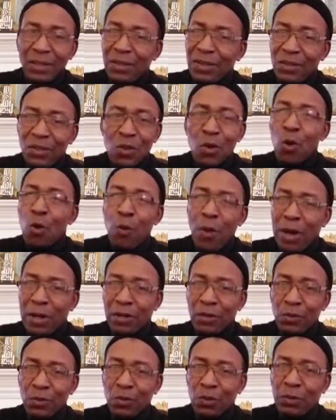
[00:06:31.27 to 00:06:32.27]
no
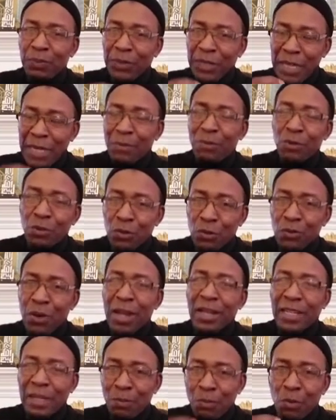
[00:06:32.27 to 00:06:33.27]
one will be able to
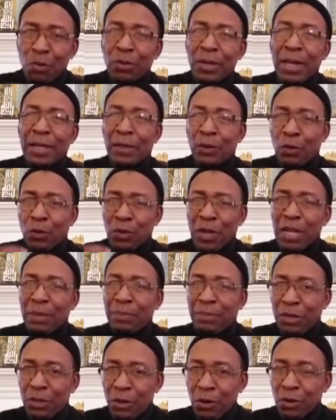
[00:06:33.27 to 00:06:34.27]
write a book like the Quran
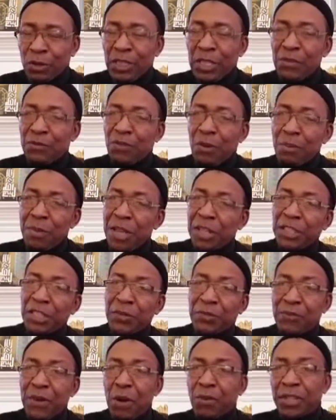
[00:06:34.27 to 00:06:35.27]
because
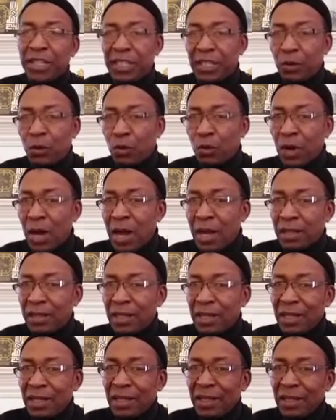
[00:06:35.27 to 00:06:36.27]
information found in the Quran
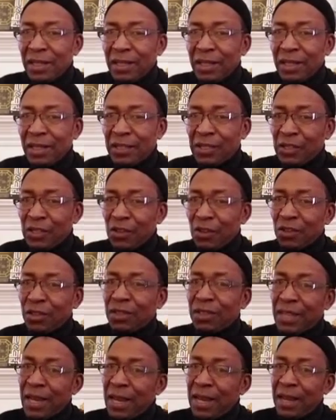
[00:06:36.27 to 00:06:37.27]
is
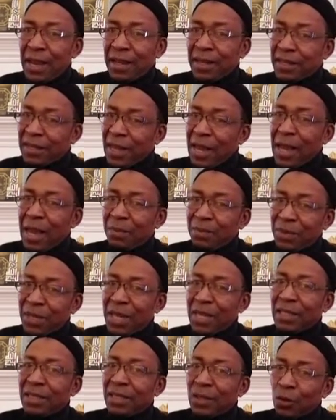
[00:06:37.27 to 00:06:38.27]
not there at the time
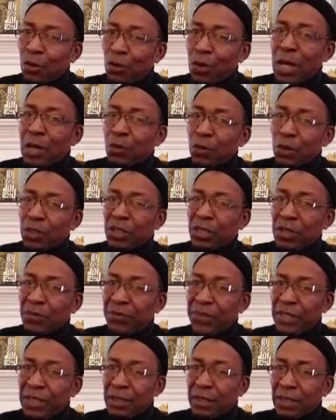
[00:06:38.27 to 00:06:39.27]
that the Quran was
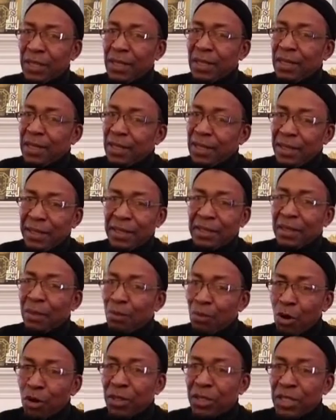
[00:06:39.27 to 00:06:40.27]
revealed. It is a
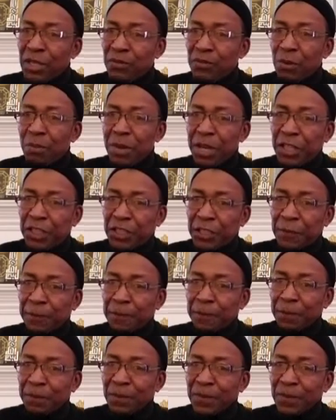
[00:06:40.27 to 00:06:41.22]
modern information.